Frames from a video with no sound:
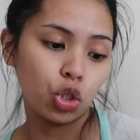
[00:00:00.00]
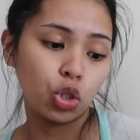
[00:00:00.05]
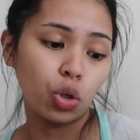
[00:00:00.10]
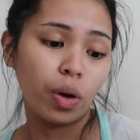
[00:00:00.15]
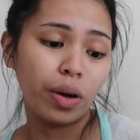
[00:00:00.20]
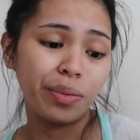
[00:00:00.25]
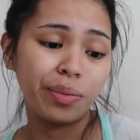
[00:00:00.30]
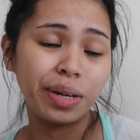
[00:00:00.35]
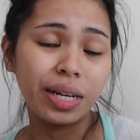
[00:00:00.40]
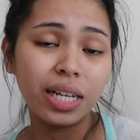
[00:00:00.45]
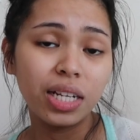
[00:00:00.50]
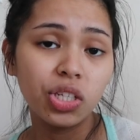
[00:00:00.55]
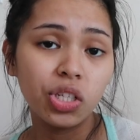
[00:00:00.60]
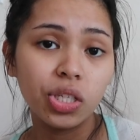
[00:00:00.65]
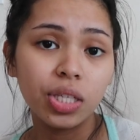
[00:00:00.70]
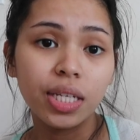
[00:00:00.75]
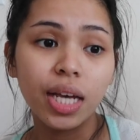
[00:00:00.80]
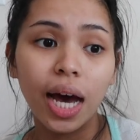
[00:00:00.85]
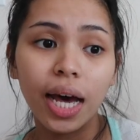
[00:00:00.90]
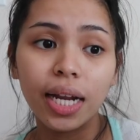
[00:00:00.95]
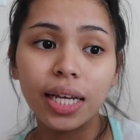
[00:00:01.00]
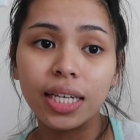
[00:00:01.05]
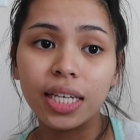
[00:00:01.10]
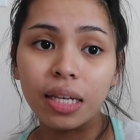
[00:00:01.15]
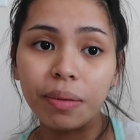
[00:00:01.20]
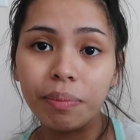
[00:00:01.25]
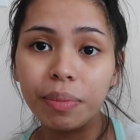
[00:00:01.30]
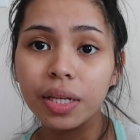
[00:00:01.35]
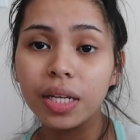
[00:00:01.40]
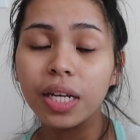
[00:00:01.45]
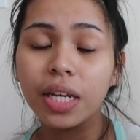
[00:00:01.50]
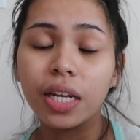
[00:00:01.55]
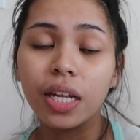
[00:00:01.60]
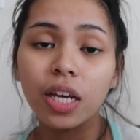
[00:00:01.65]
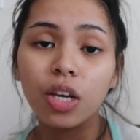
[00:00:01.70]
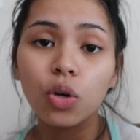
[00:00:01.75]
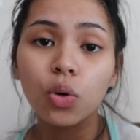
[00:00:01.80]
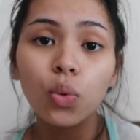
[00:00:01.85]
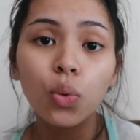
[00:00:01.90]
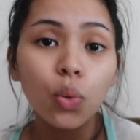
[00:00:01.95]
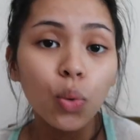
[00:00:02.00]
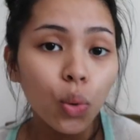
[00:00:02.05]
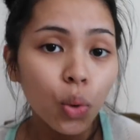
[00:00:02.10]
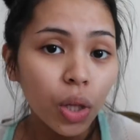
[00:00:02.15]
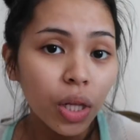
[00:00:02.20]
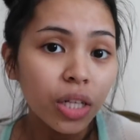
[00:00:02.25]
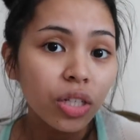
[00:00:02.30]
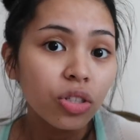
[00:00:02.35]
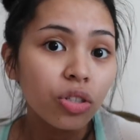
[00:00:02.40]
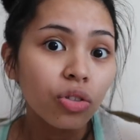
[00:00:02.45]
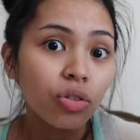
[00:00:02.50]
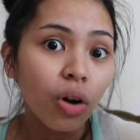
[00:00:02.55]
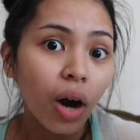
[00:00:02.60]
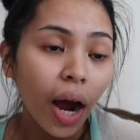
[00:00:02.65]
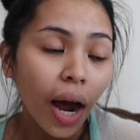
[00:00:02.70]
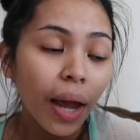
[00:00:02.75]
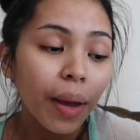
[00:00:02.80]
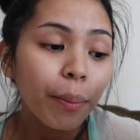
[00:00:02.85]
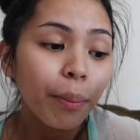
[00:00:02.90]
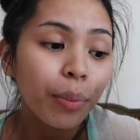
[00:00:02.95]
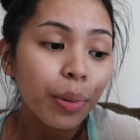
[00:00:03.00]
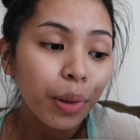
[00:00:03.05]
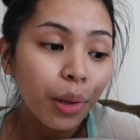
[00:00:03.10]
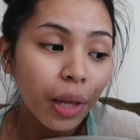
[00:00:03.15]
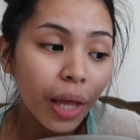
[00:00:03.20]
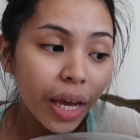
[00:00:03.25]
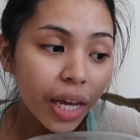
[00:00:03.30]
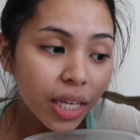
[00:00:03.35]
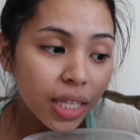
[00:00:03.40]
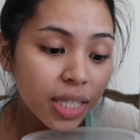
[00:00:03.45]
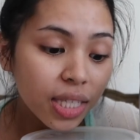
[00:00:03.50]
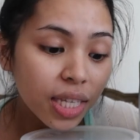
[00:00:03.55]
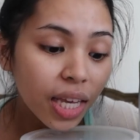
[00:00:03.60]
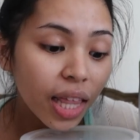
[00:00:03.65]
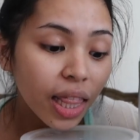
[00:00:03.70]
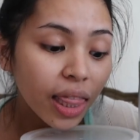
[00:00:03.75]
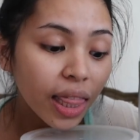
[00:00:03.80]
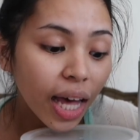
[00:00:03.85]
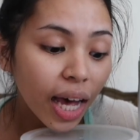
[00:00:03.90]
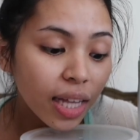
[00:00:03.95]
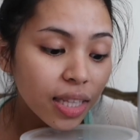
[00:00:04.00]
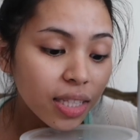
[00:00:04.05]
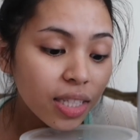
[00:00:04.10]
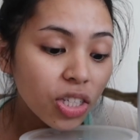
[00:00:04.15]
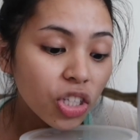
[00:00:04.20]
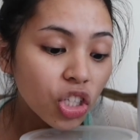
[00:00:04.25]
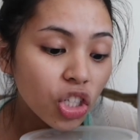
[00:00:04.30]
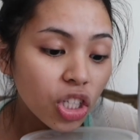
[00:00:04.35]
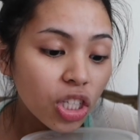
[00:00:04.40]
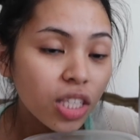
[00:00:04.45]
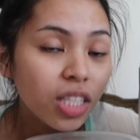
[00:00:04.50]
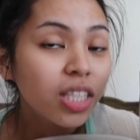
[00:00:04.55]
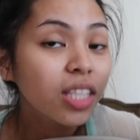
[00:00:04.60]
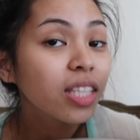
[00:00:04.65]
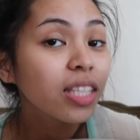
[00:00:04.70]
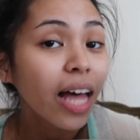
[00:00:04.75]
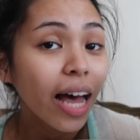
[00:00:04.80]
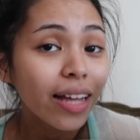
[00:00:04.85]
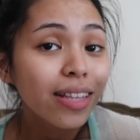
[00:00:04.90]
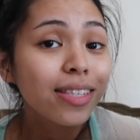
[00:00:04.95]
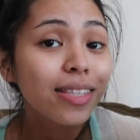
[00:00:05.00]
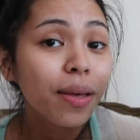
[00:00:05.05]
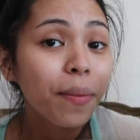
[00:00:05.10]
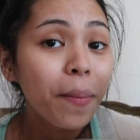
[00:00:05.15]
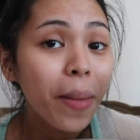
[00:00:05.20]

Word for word: So I really just gotta keep it in a cool and dry place and that's just that's